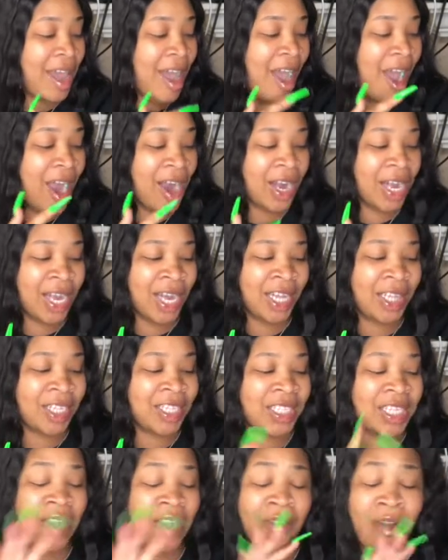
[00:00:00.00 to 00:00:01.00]
our
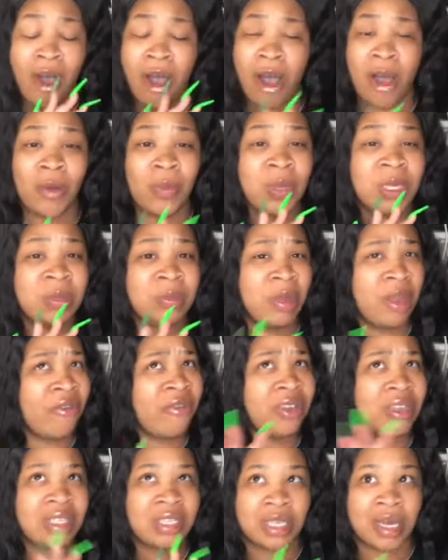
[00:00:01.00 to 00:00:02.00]
colors have always been
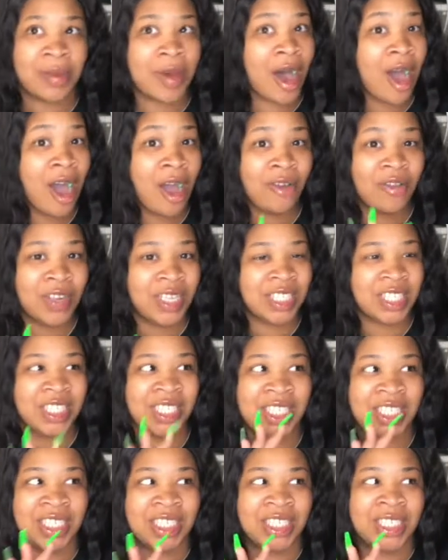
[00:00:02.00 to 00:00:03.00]
for some odd reason.
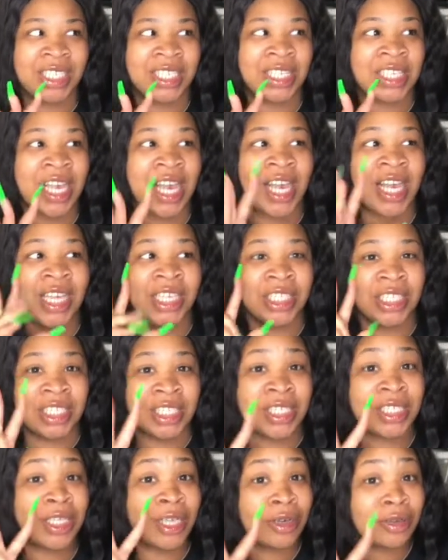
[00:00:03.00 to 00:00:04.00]
It's just
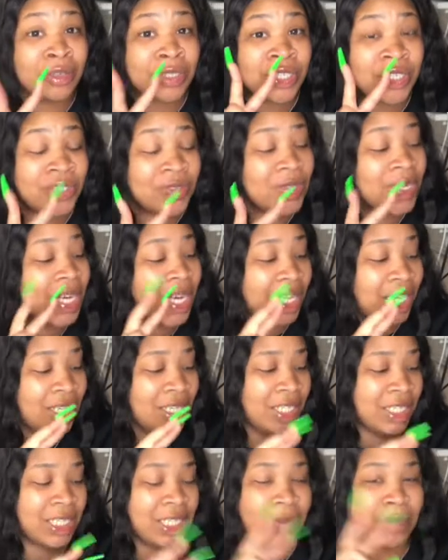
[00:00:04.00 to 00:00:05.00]
just those two
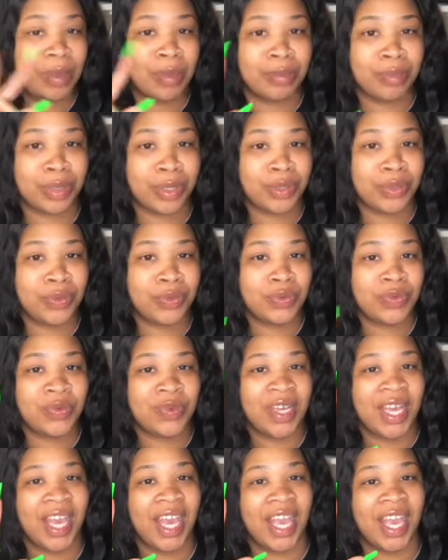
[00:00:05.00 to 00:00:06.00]
colors has been blue
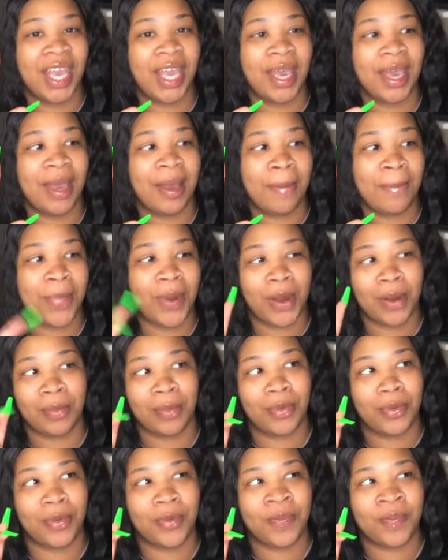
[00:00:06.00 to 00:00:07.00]
and
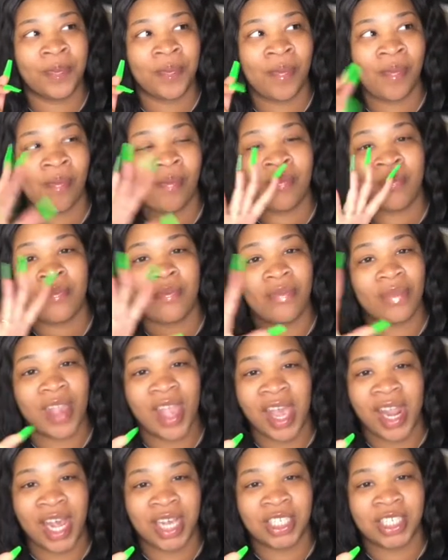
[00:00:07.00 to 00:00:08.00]
purple.
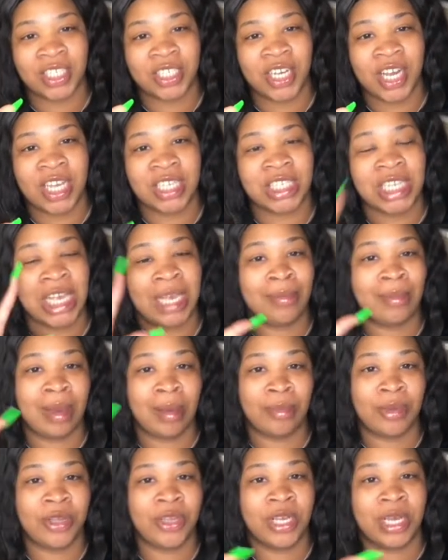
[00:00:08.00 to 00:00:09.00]
And that's just crazy. And my
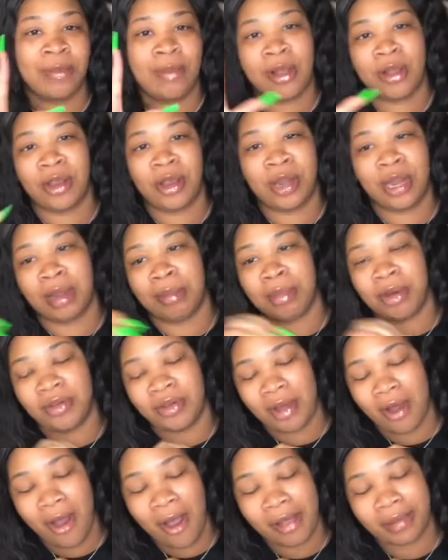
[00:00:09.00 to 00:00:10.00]
brother and my granny are both
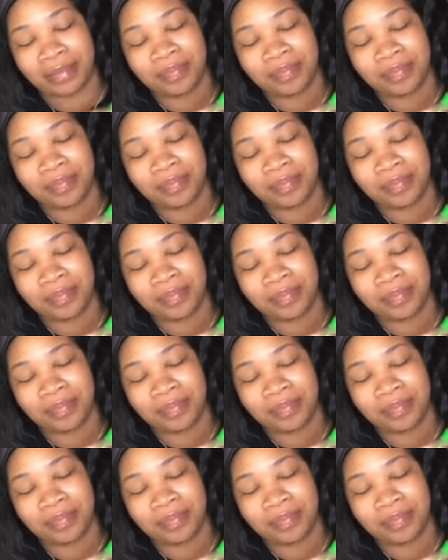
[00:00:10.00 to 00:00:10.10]
gone.